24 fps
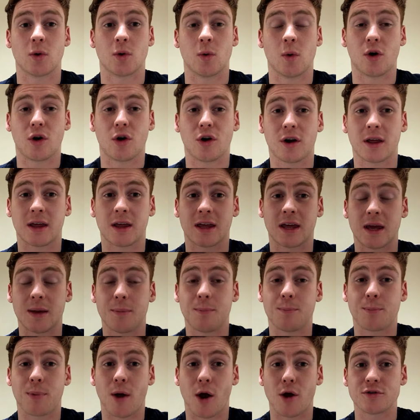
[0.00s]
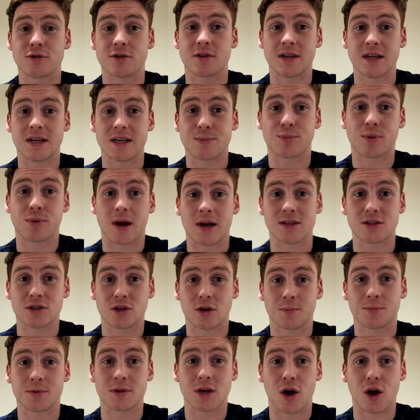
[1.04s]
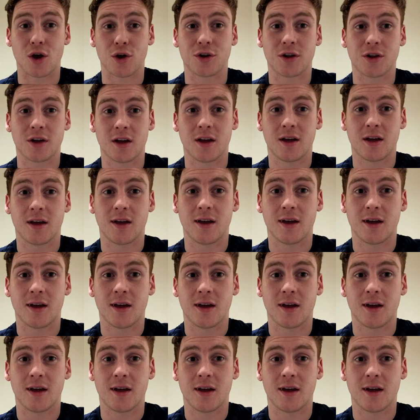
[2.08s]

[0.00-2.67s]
so I'm going to keep bouncing these press ups out.